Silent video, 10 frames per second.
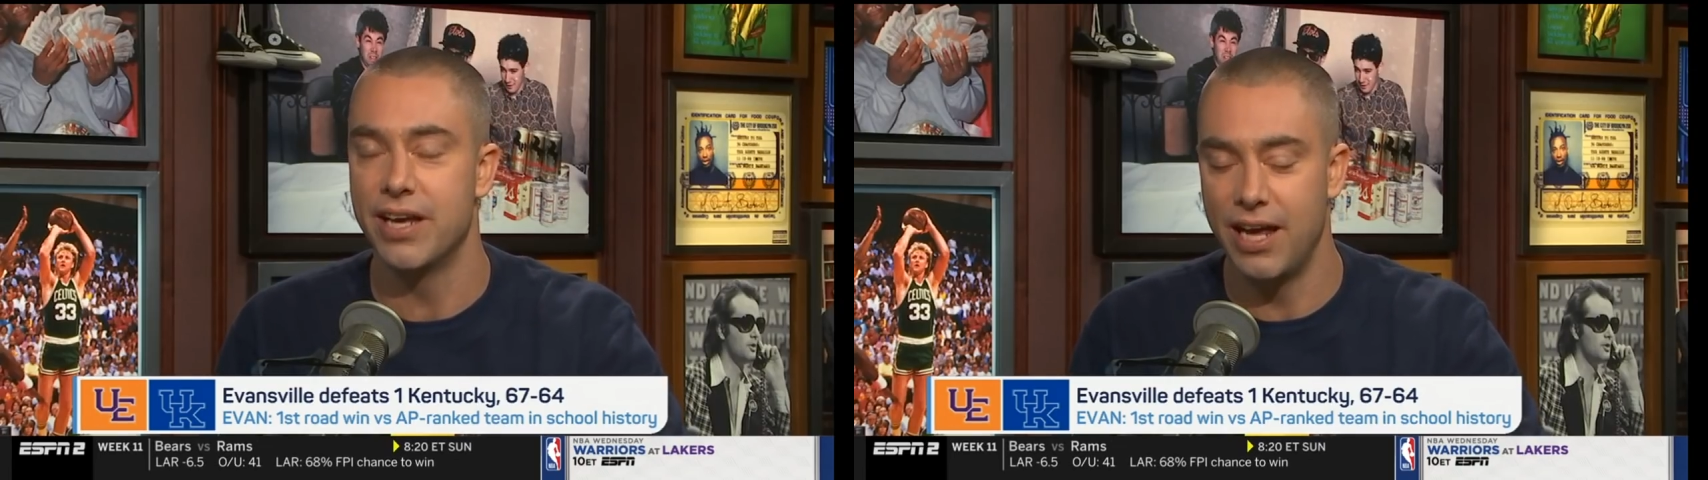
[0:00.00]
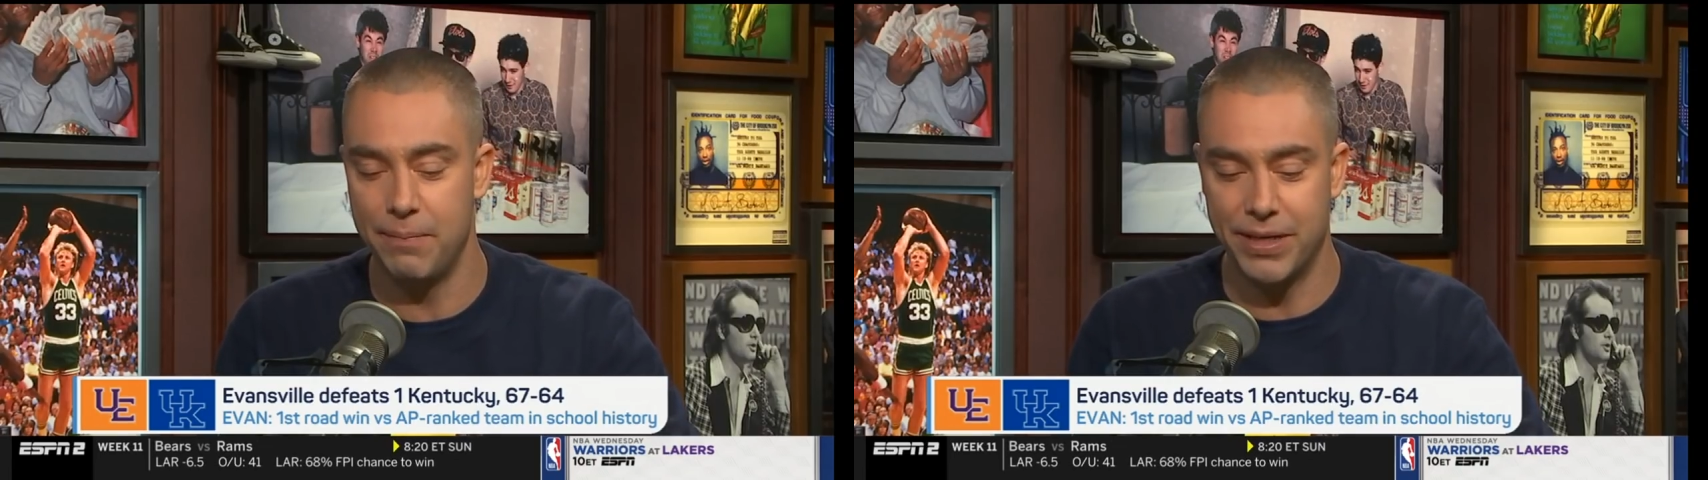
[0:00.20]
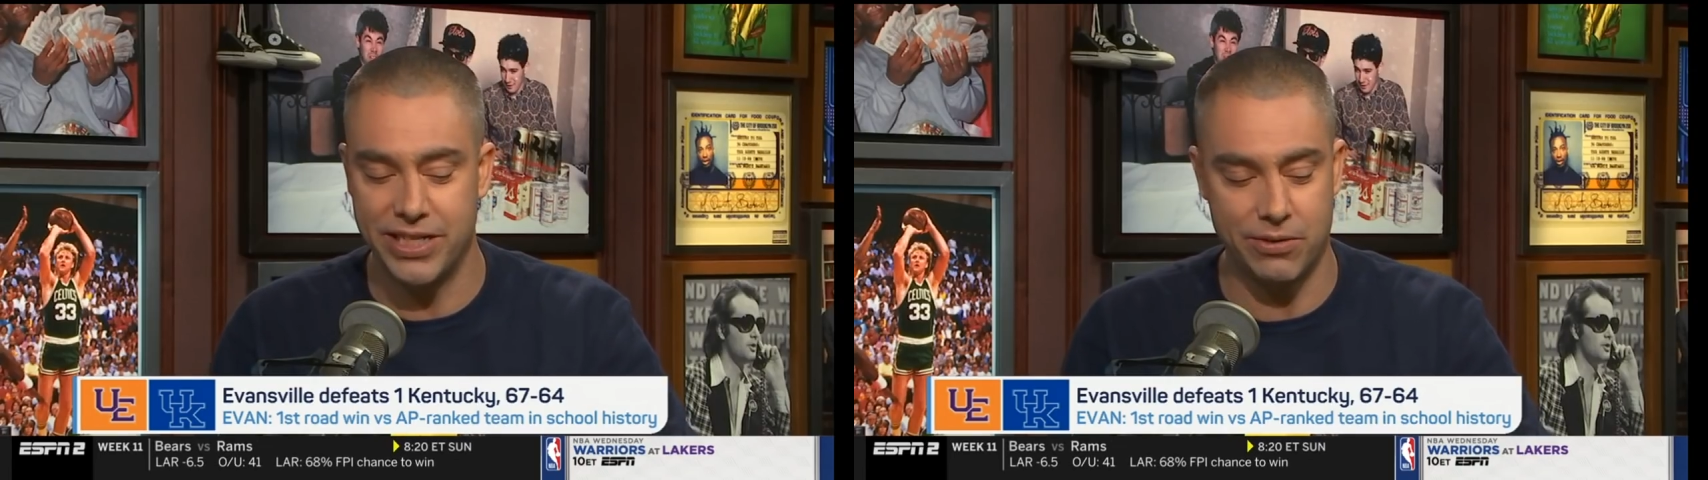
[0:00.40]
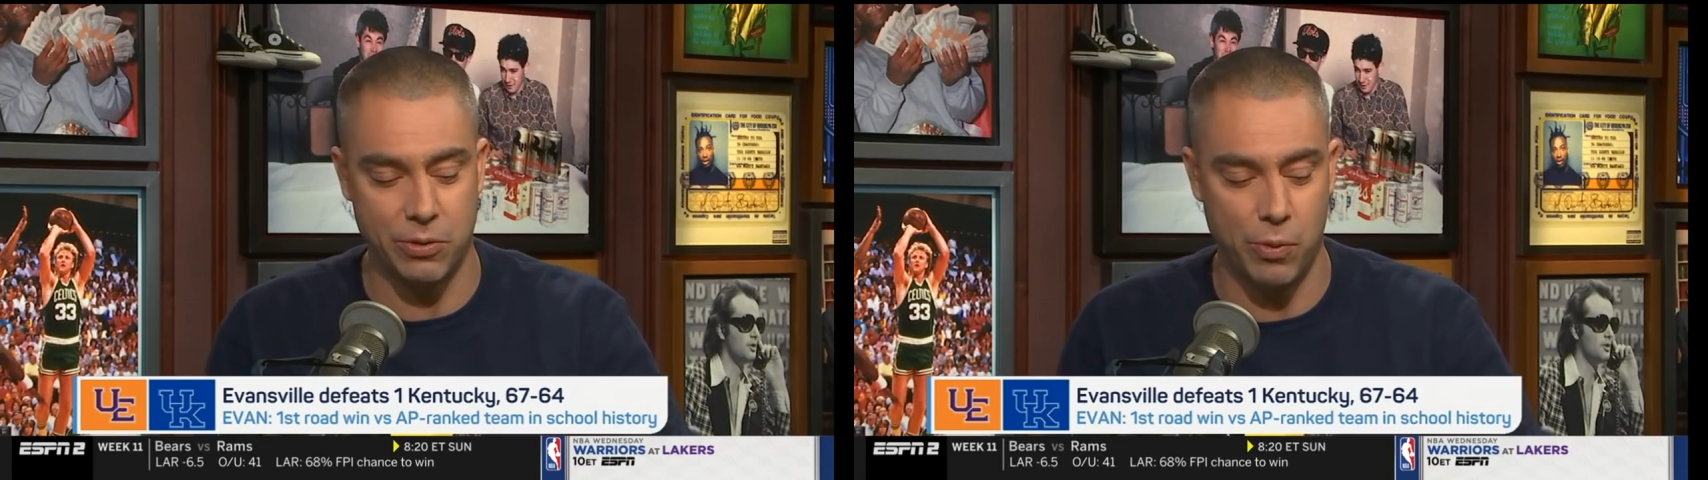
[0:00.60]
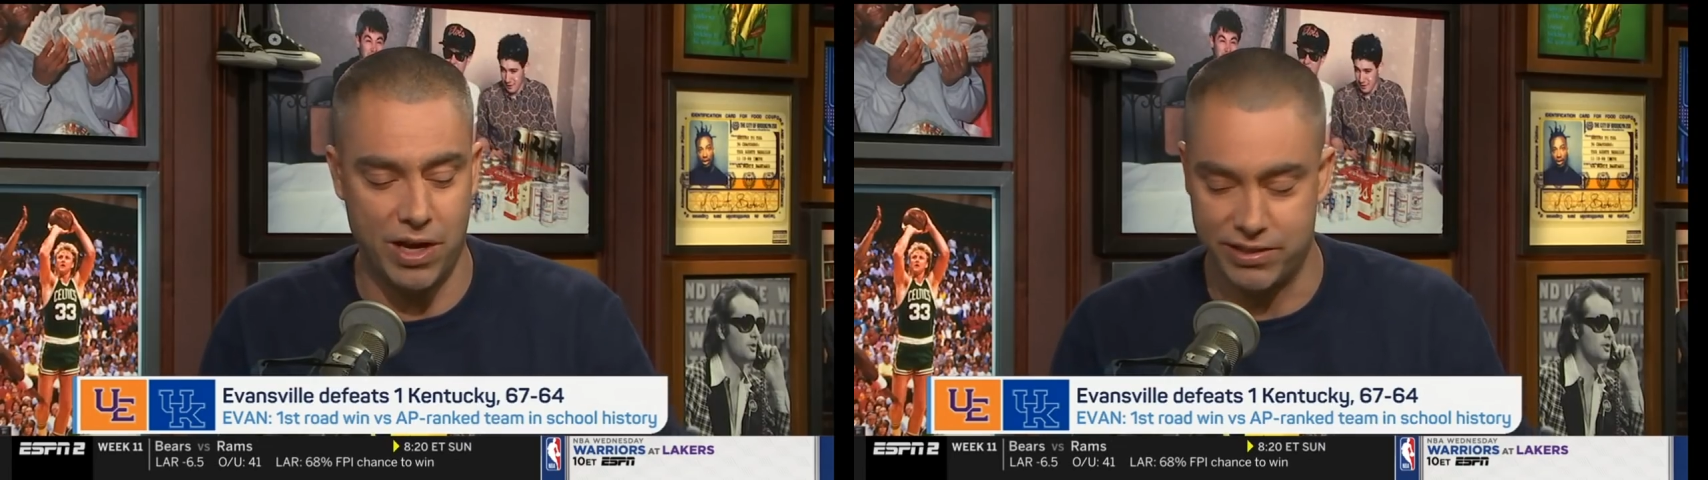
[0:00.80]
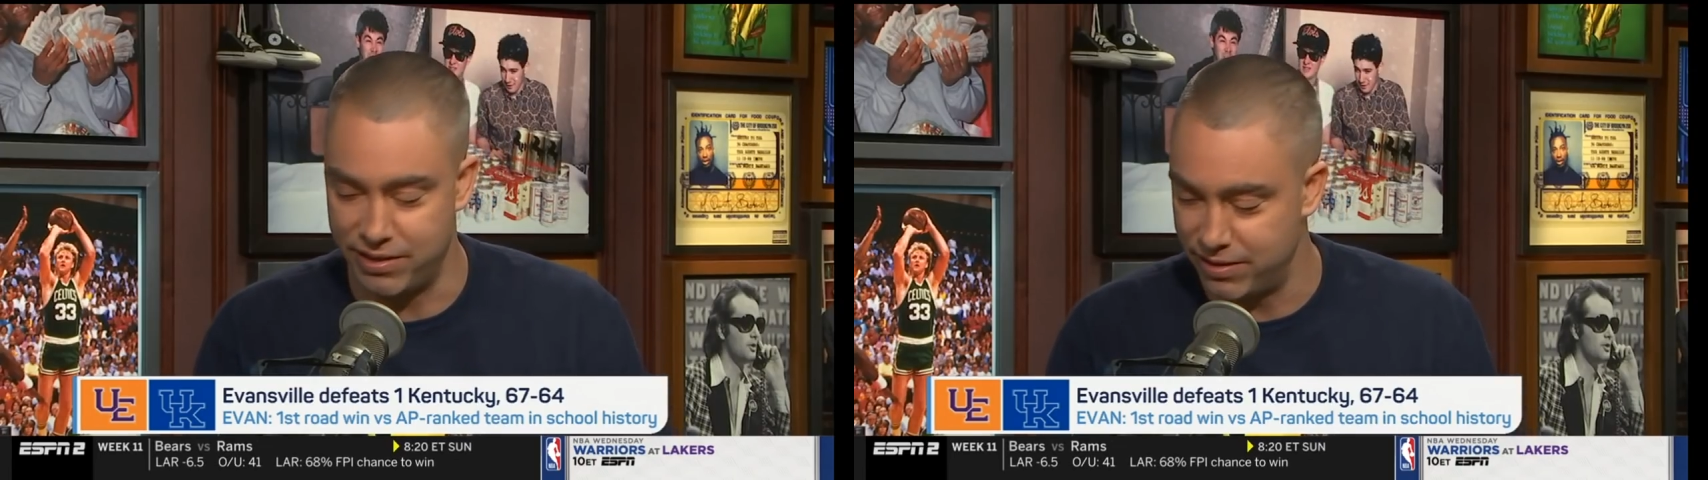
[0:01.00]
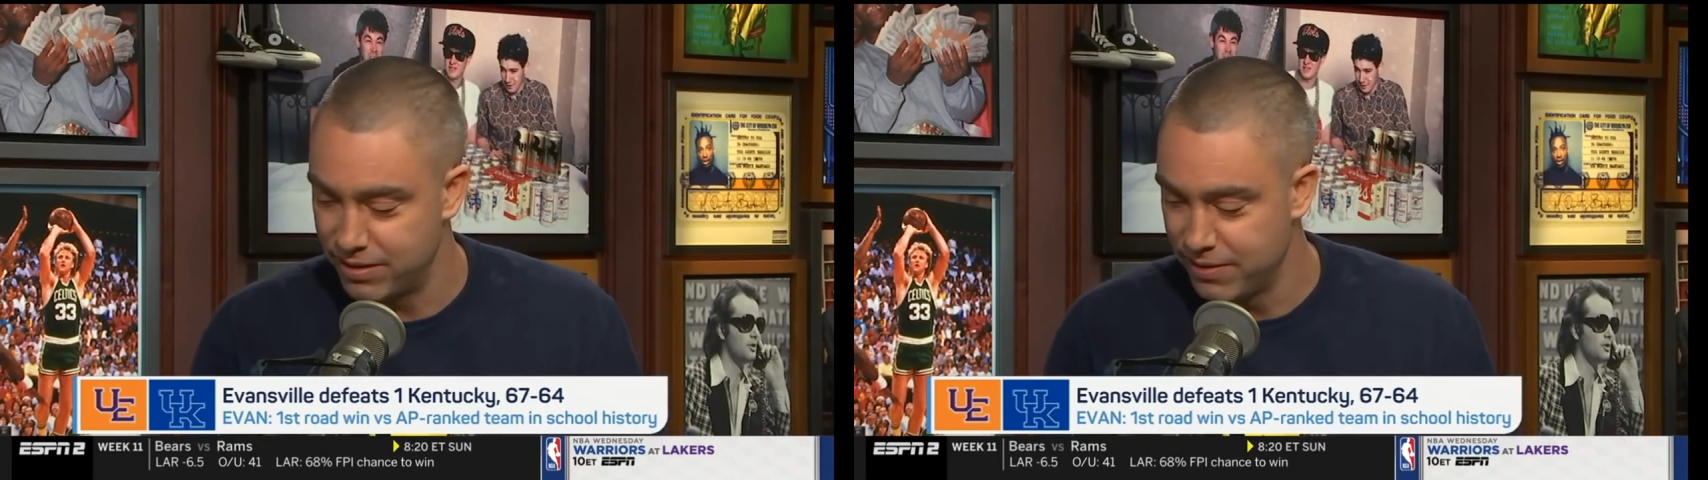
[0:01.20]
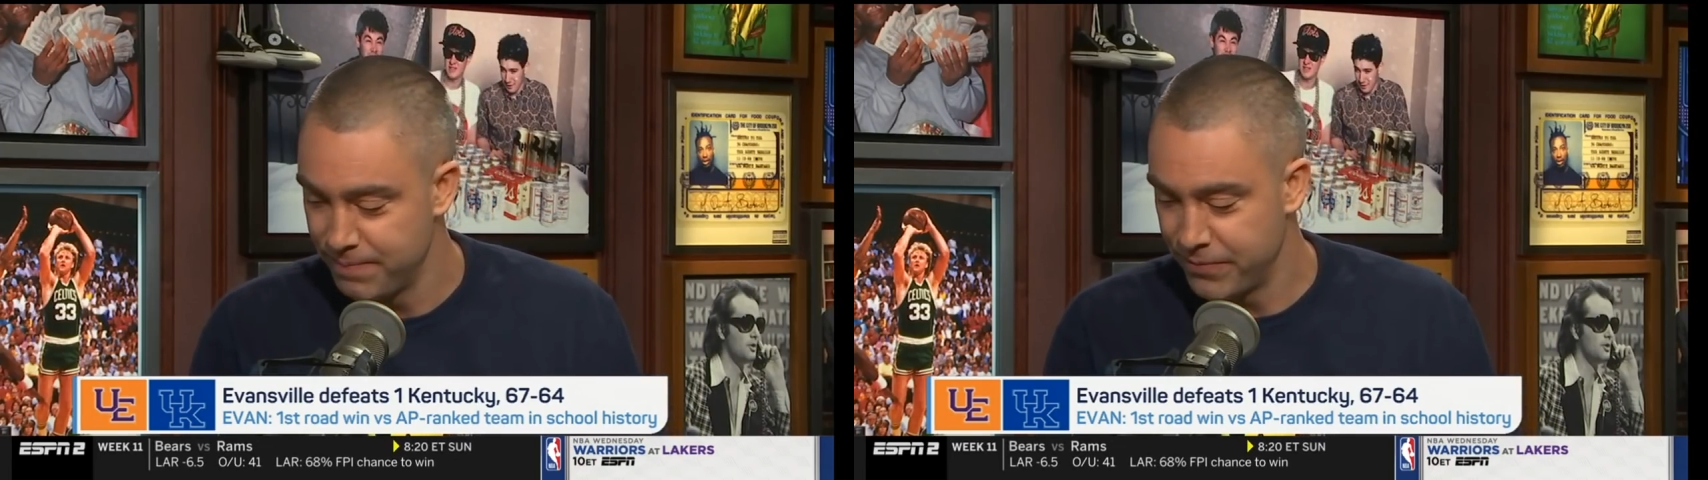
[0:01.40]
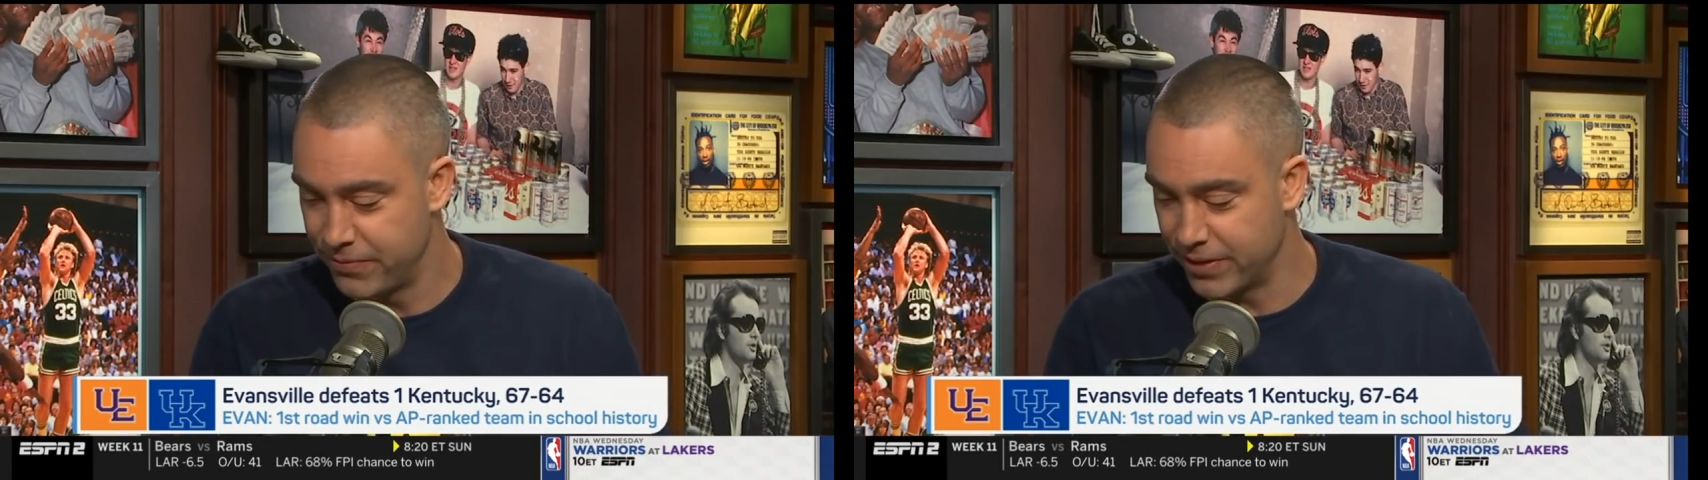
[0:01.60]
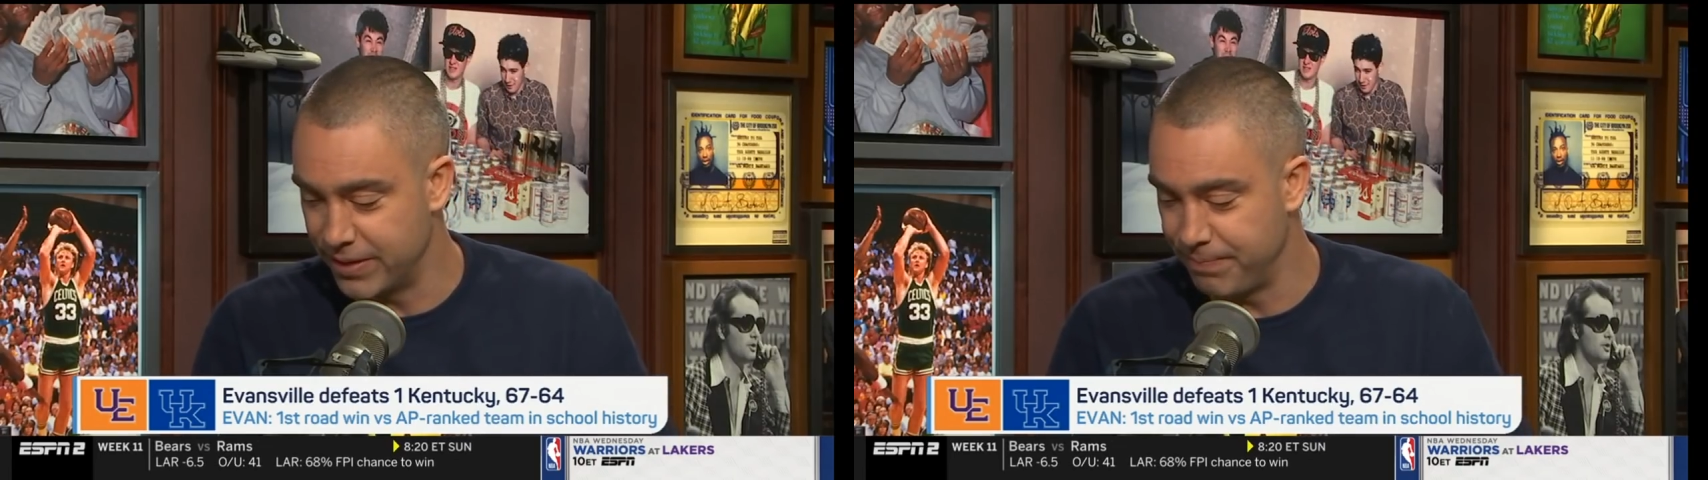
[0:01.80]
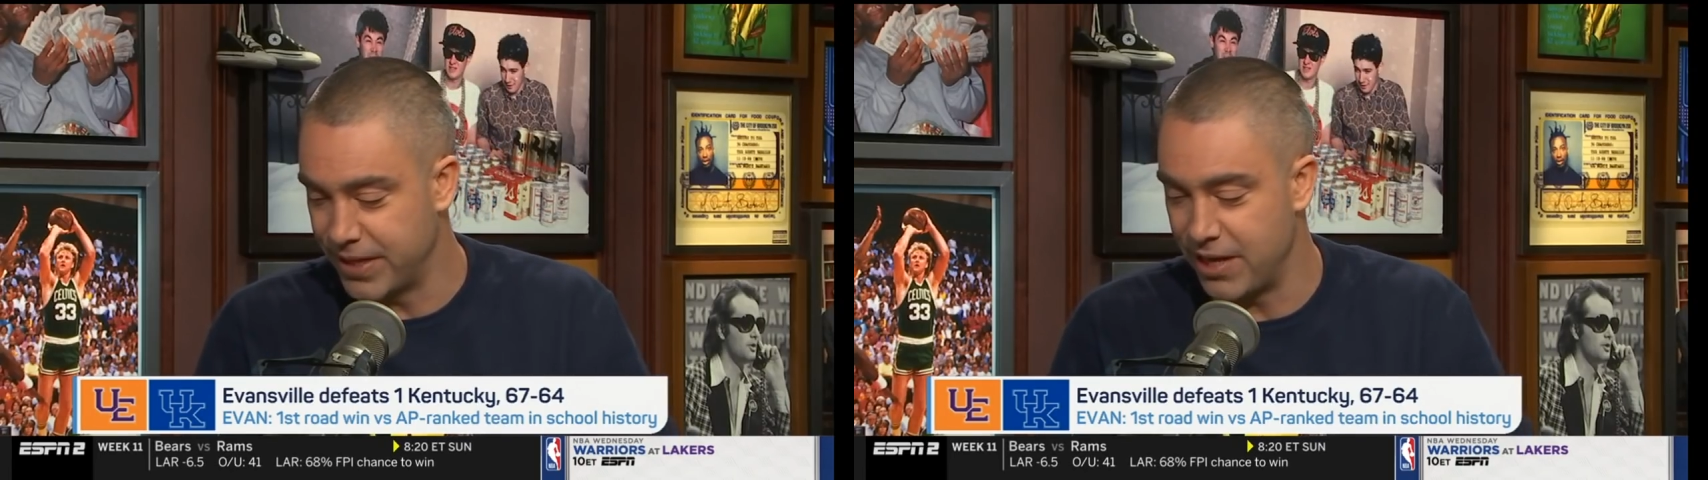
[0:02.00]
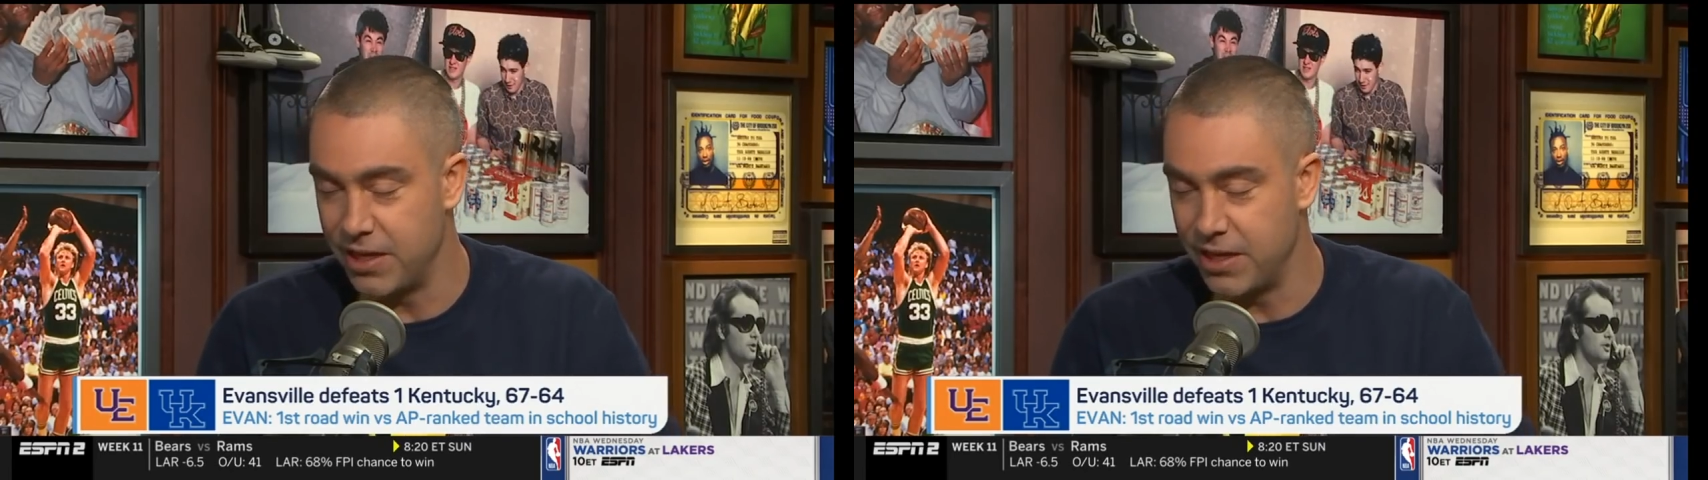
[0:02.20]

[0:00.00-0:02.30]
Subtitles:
And big shout to Walter for getting